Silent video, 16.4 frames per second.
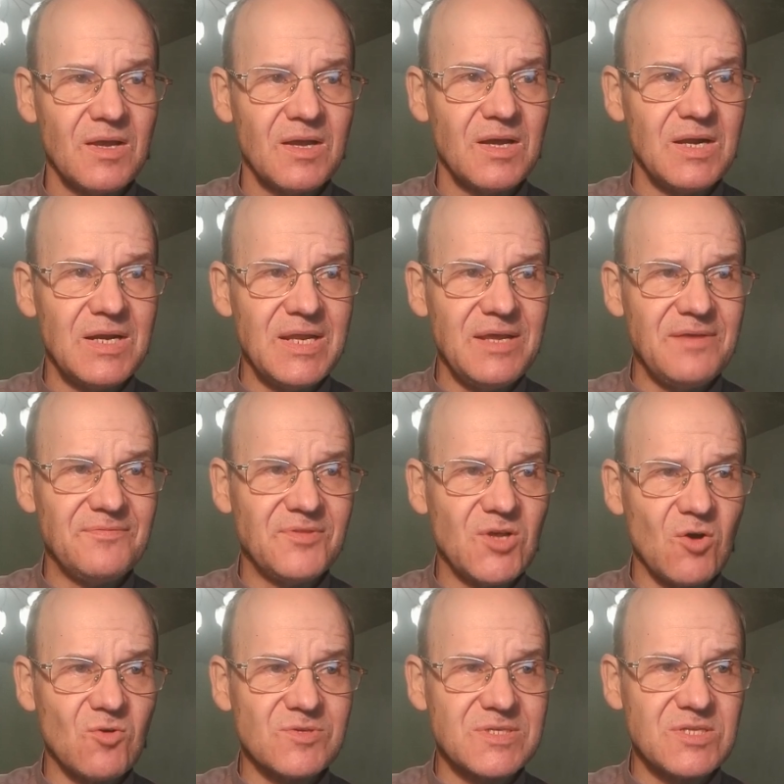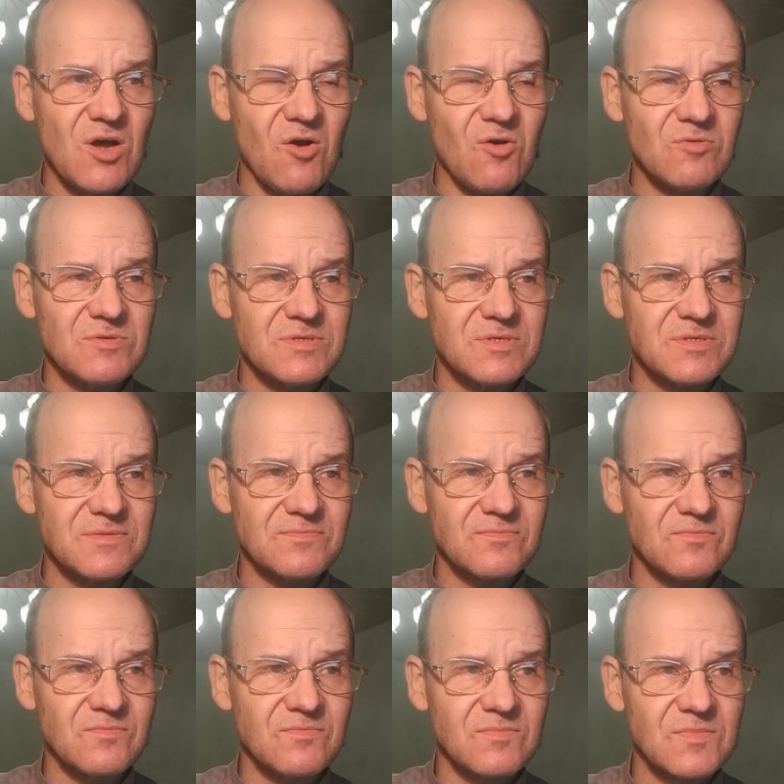Leave those dolls.
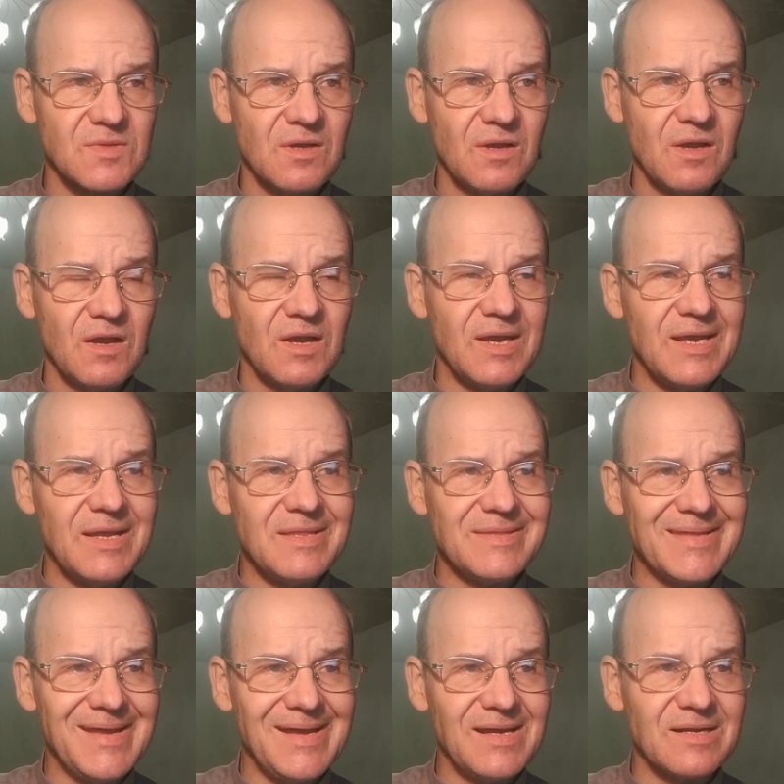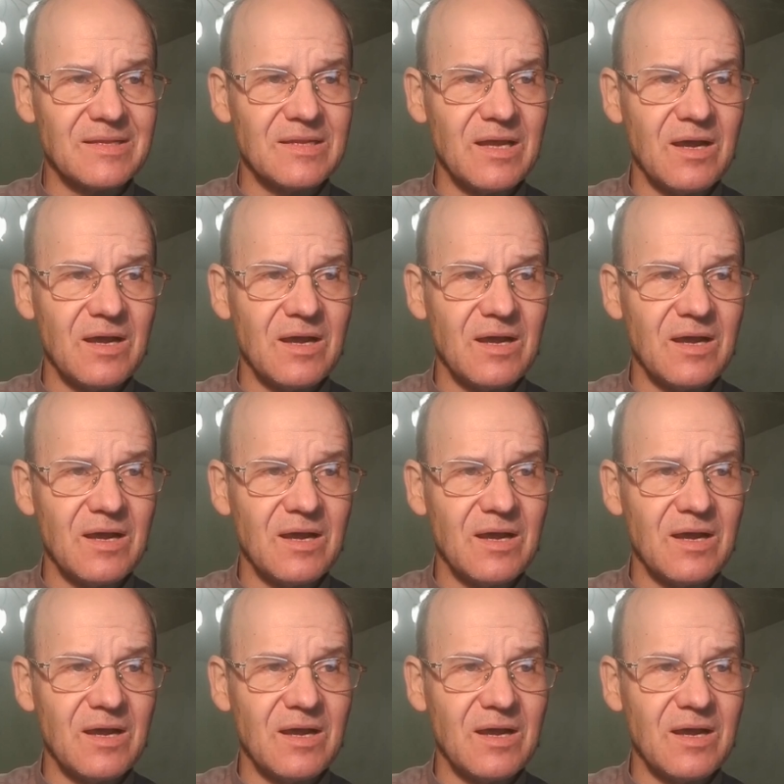In turn,